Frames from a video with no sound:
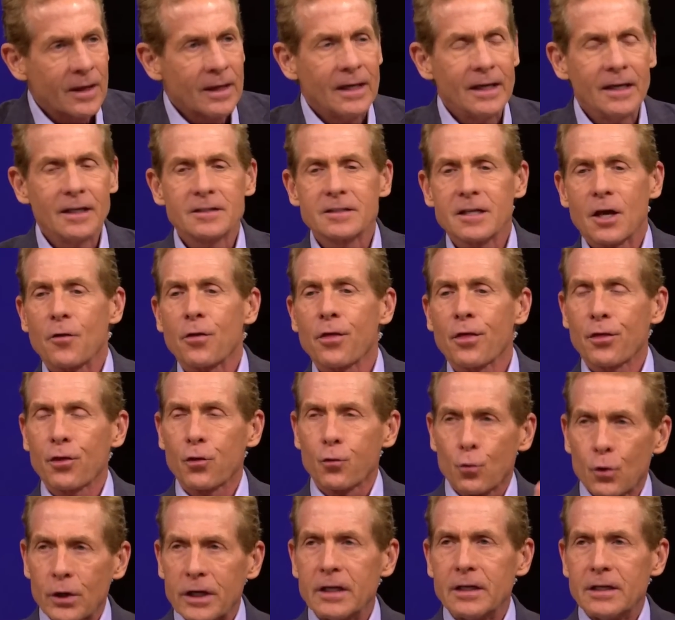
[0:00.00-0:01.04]
It's a
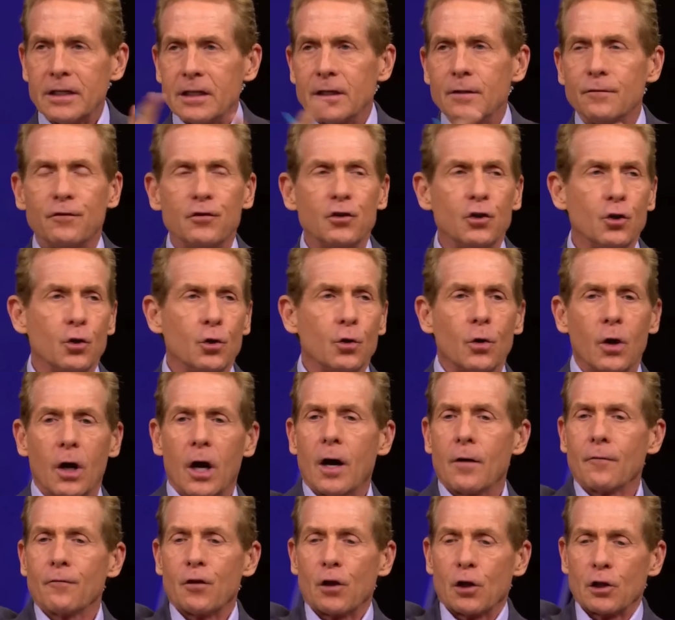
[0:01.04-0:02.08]
3D view
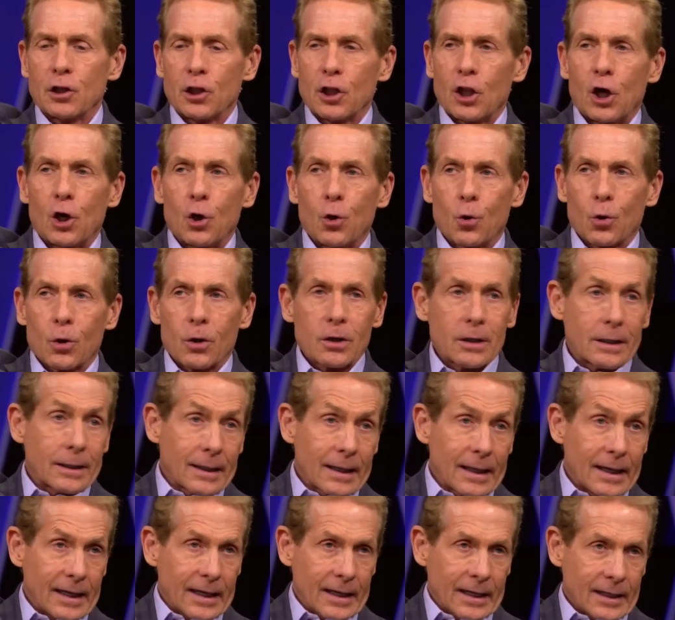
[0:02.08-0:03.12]
of the lower
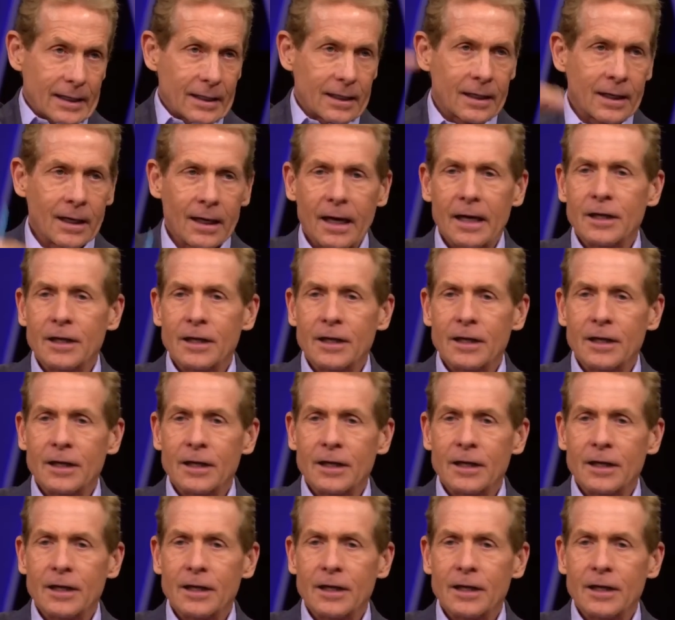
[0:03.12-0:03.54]
leg.